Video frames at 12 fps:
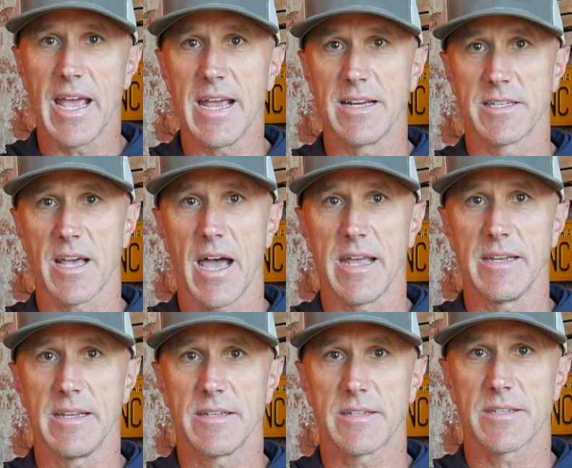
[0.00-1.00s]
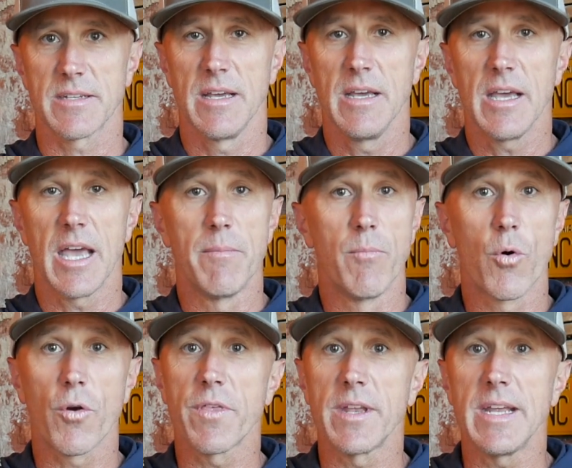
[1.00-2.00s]
anxieties. And
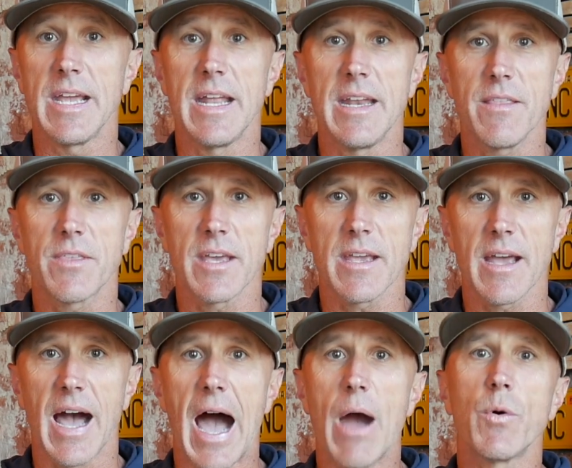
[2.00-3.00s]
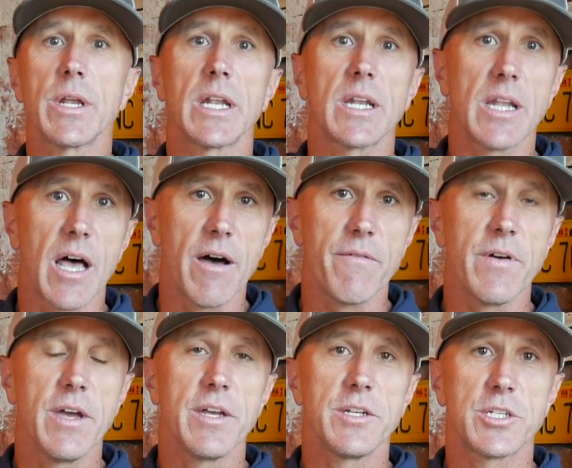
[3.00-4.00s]
more than anything, I would love
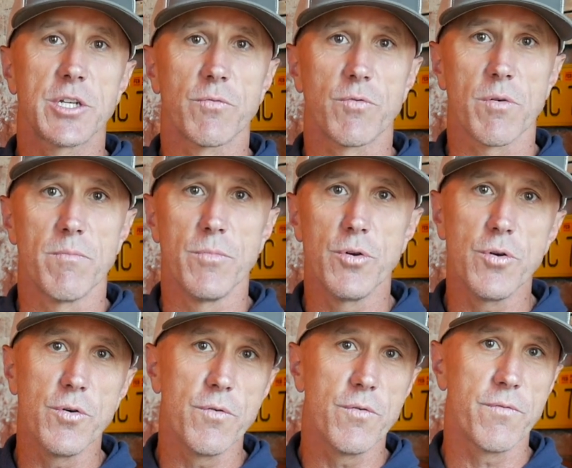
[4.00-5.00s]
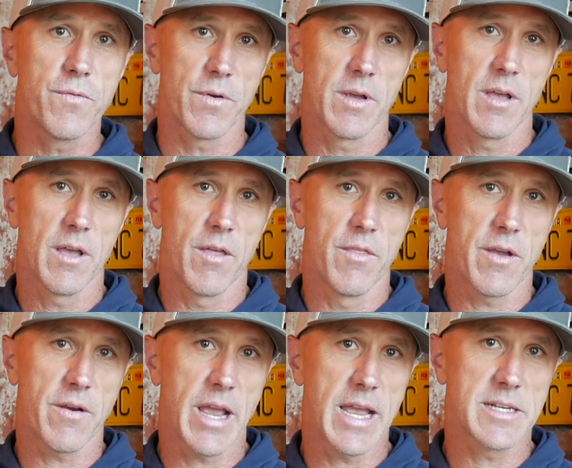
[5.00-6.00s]
to remove
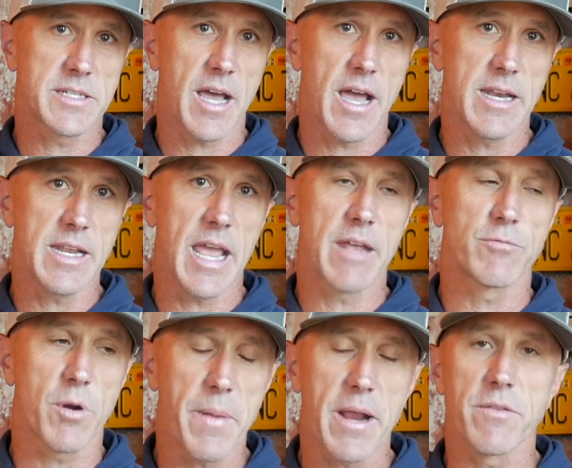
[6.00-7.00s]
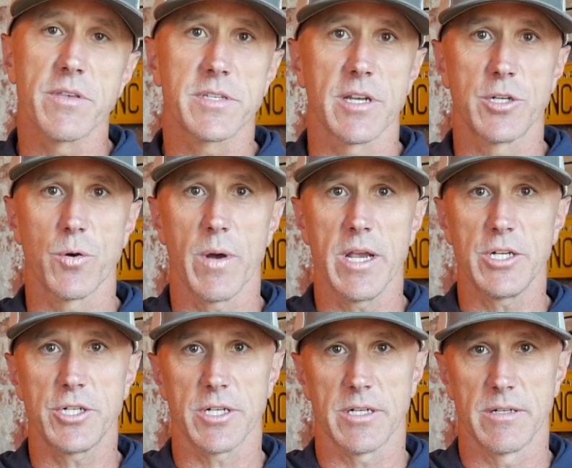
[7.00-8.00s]
their anxiety and repair the
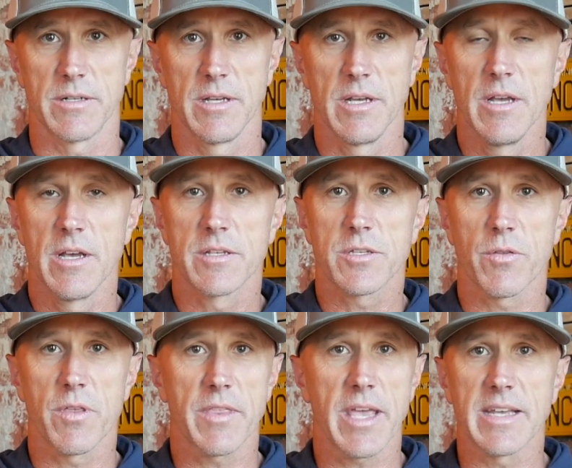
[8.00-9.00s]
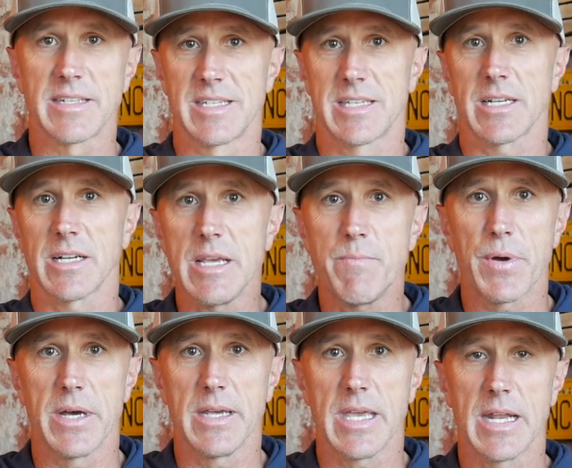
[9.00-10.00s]
situation so that they can sleep
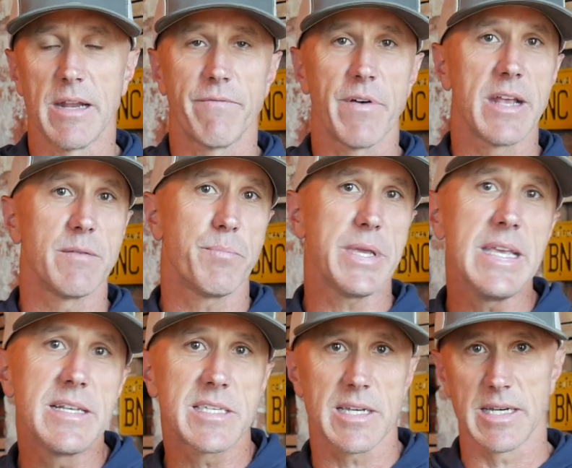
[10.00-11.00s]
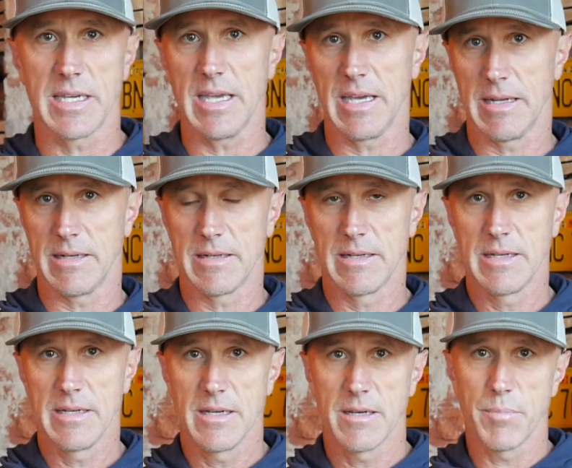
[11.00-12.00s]
again and find peace again.
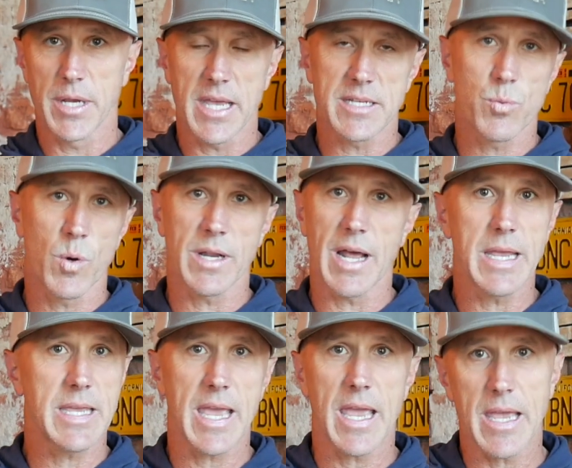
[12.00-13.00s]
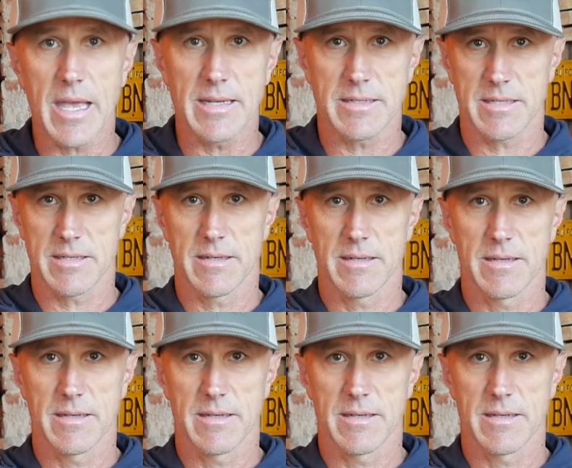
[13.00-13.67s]
But guess what? I can't.